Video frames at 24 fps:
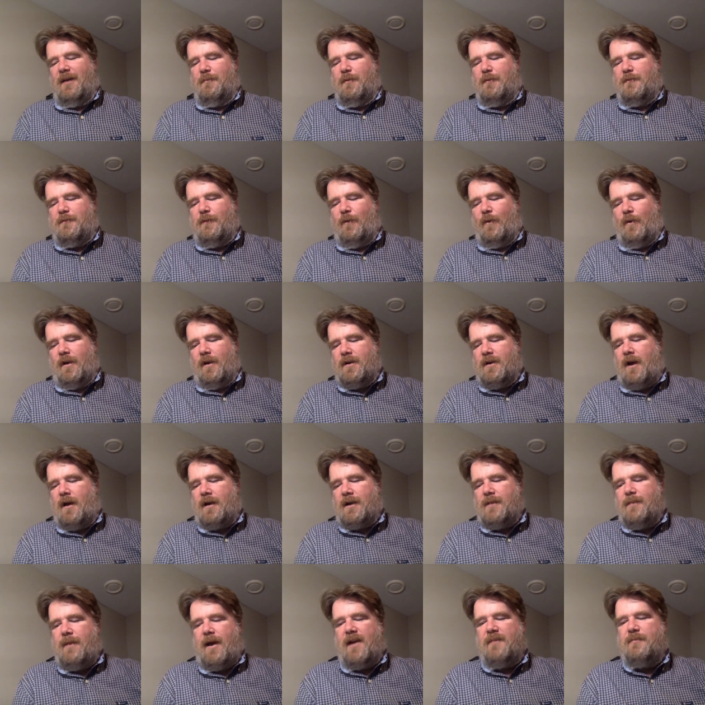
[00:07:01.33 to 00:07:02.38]
before and
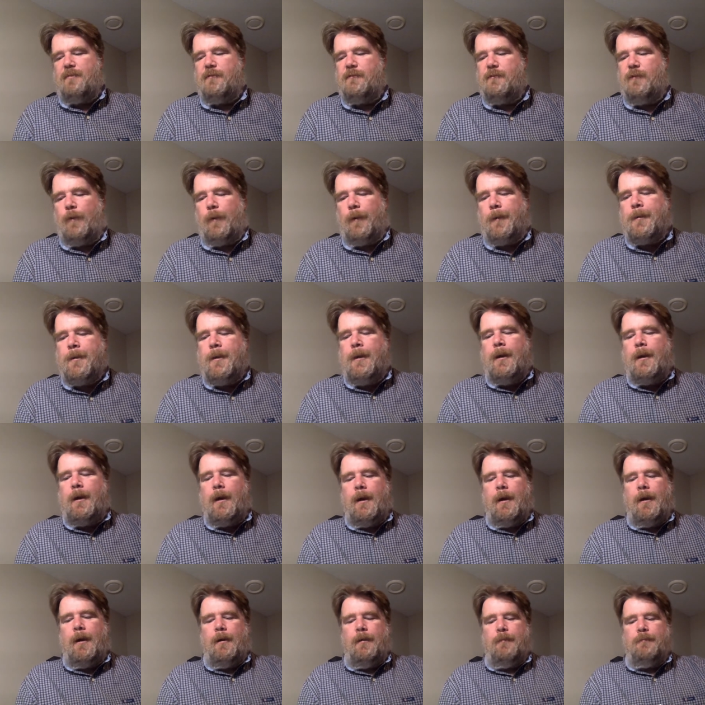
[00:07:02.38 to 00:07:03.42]
talked about it before.
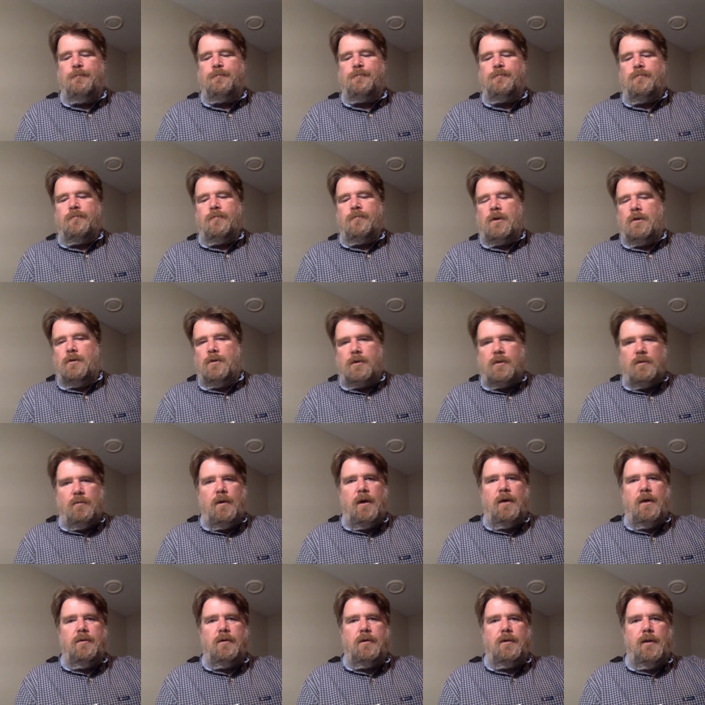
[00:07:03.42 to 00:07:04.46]
Look
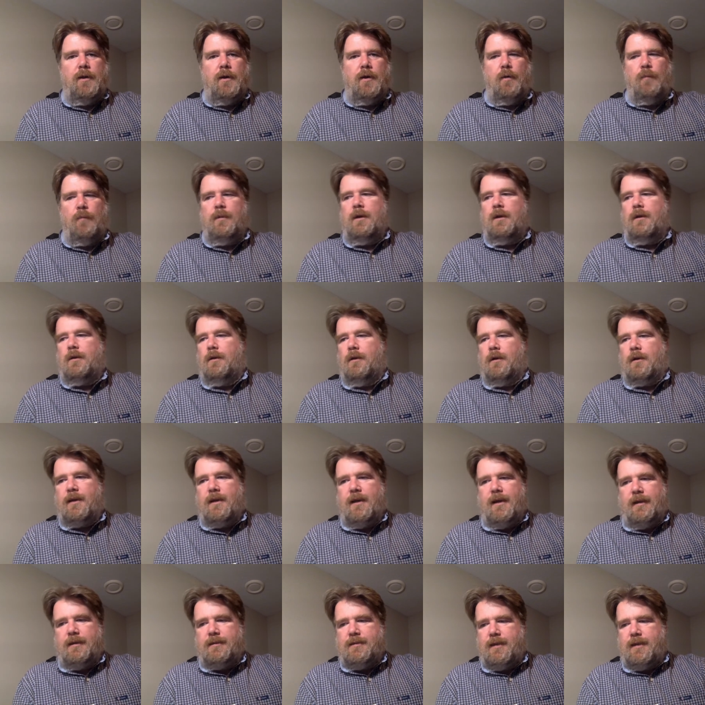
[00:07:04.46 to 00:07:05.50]
around the globe. Look
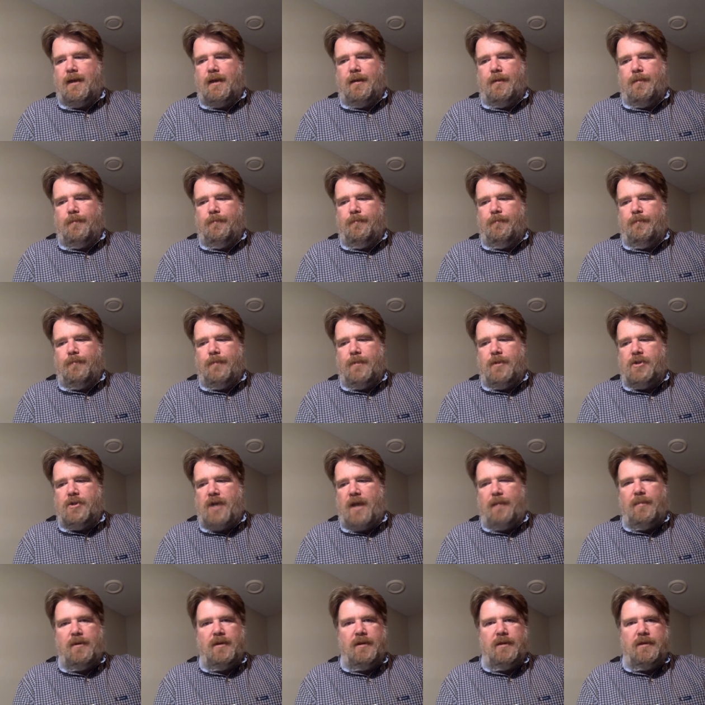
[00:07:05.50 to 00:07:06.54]
at the
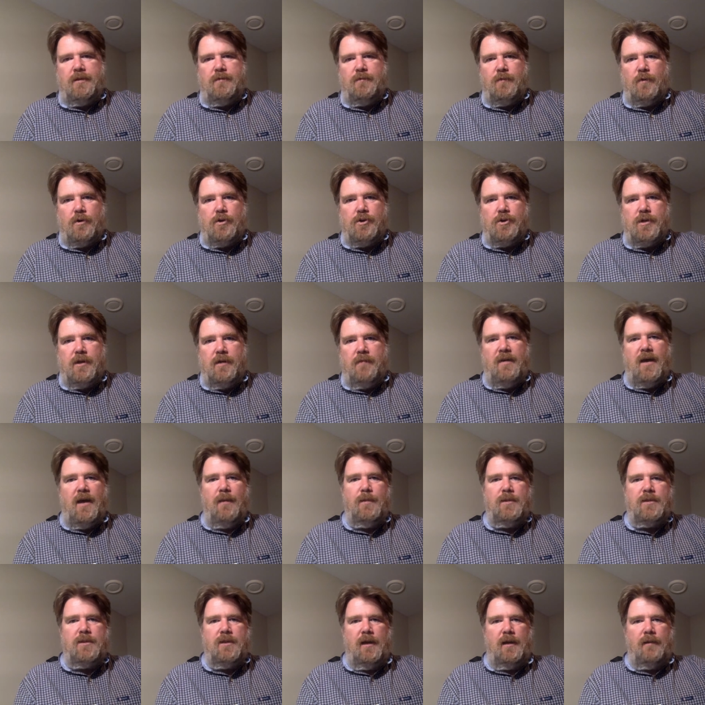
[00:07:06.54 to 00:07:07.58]
Japanese version of
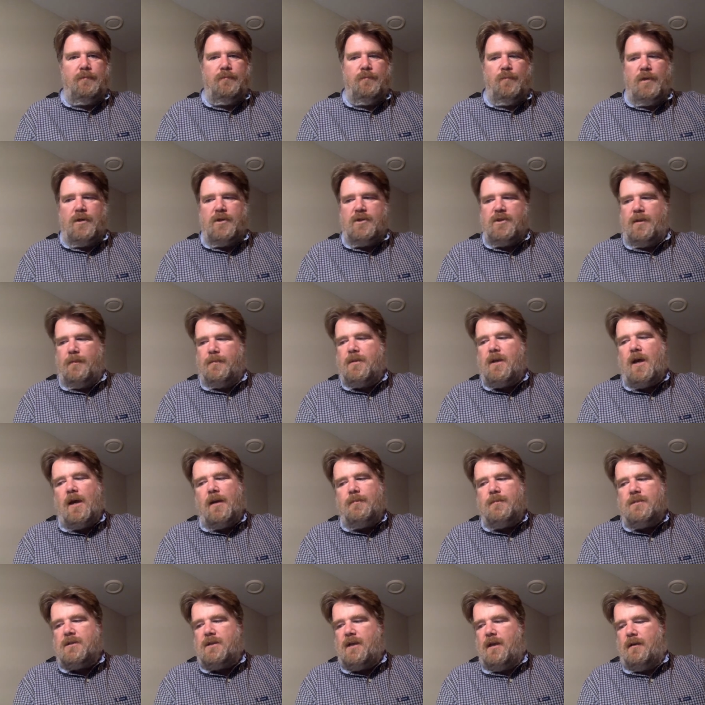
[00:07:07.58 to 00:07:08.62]
Amazon, which
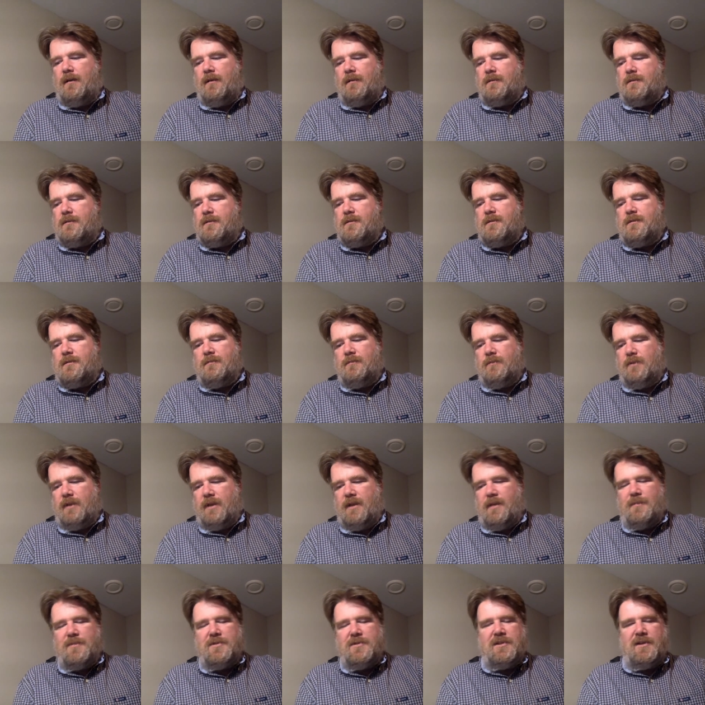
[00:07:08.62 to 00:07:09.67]
sometimes sells really
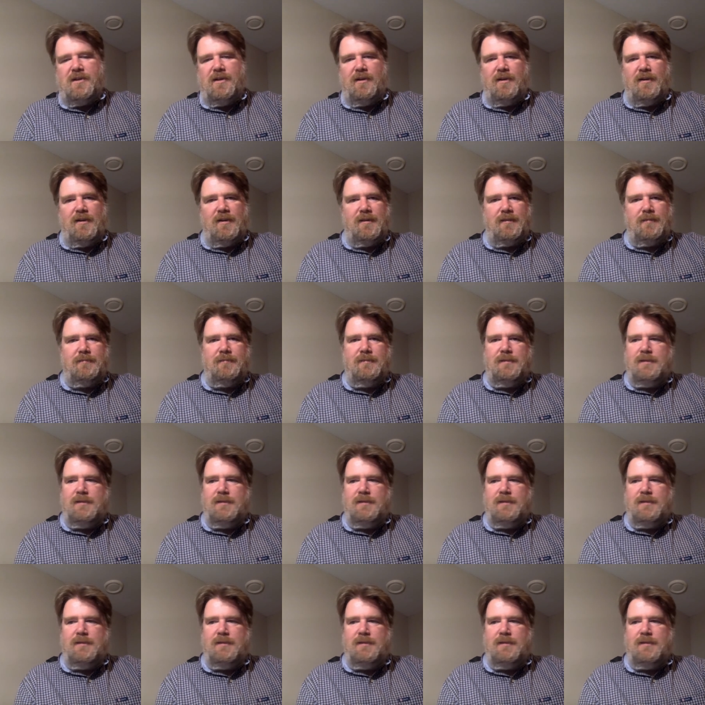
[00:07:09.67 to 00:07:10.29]
obscure